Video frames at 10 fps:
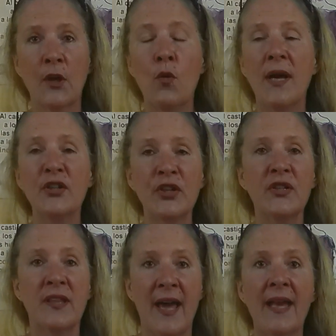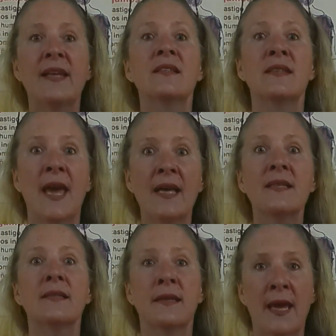The question to that is
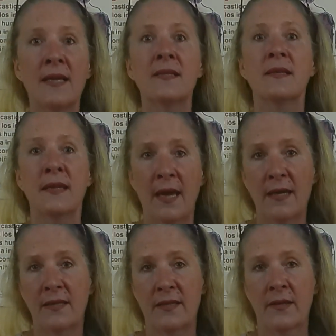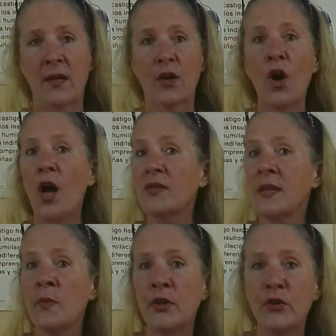yes, yes, yes. Call
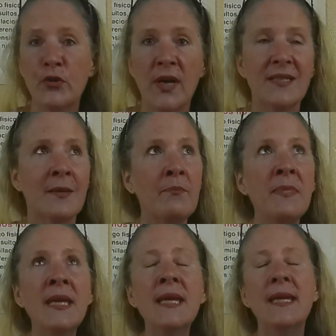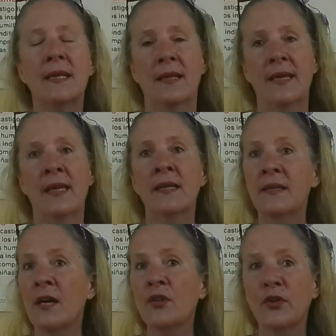someone you trust immediately, an
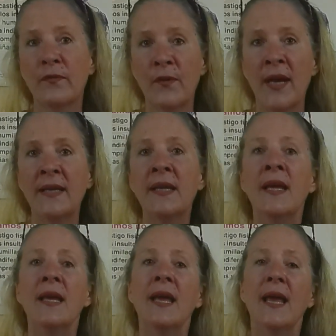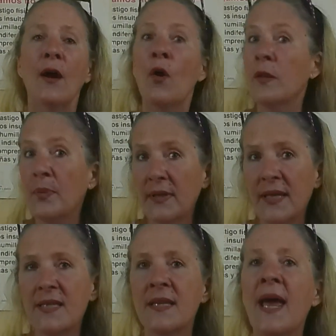adult or friend, or the
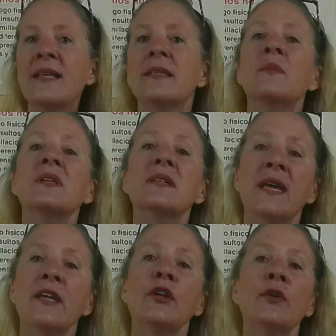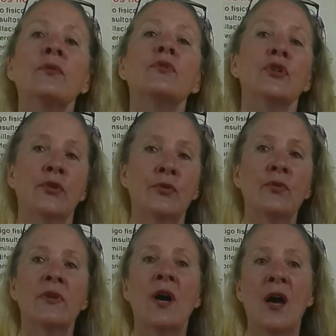police, and ask them to take you to
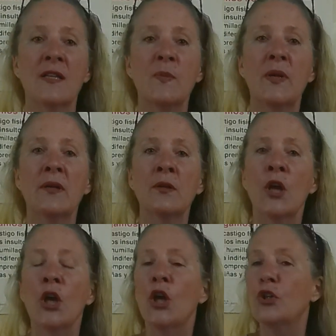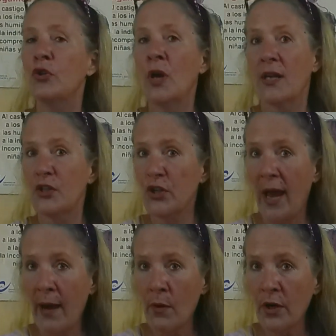the hospital. Do not
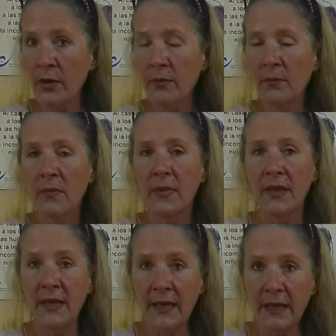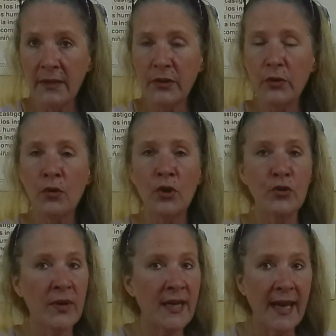shower, eat, or
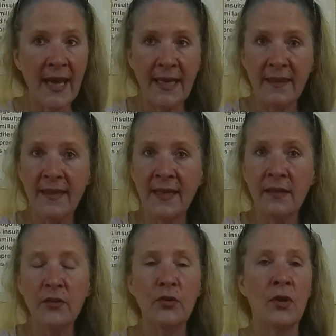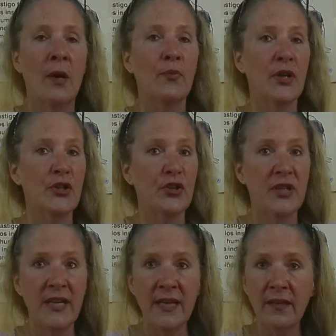drink anything. Do not brush your
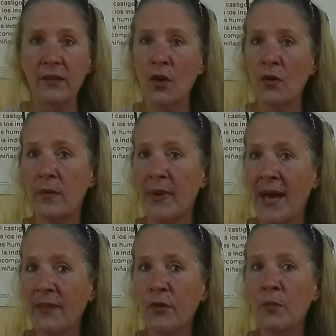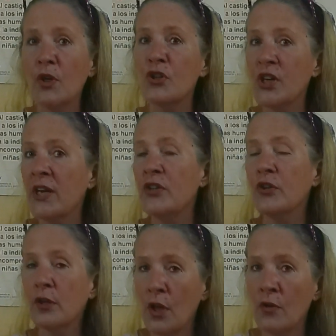teeth, to the bathroom, or change
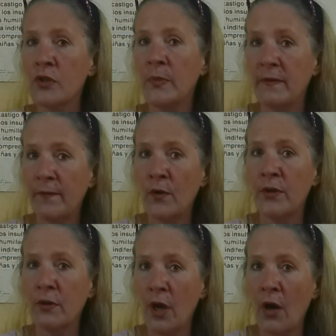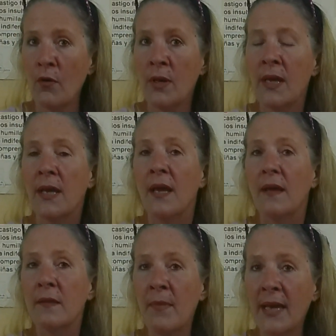your clothes before you go.
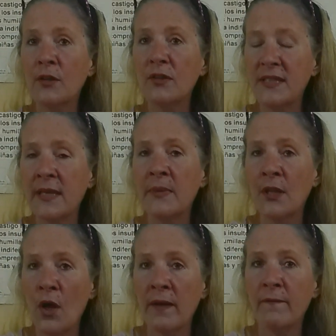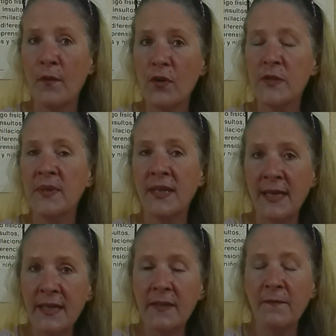The medical team and law enforcement
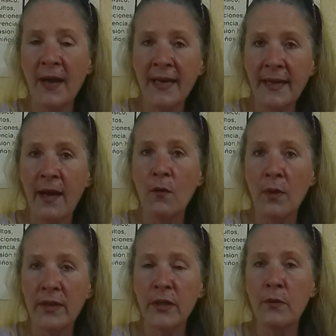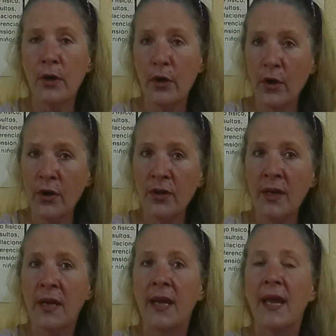need to find out whether you are
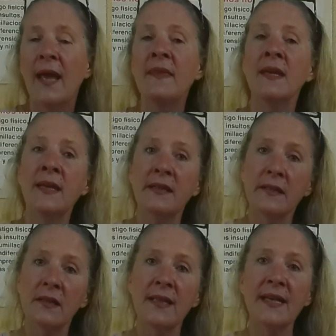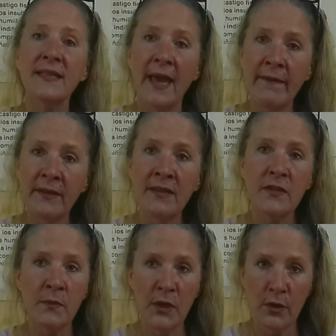hurt, and they need to collect
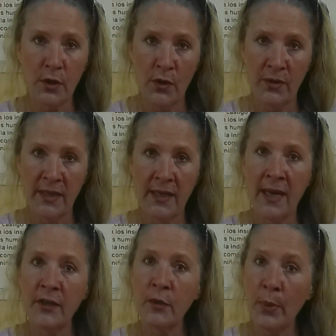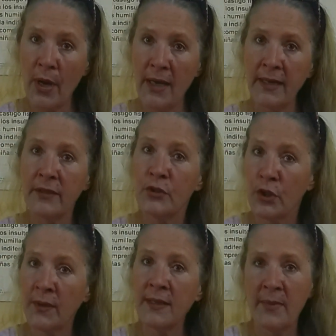evidence from your clothing and your body
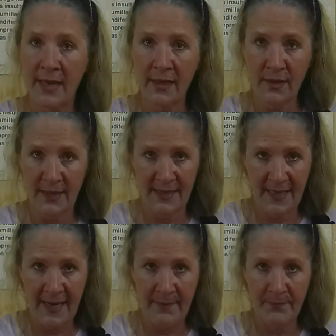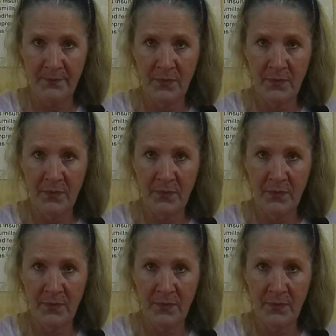during the medical exam.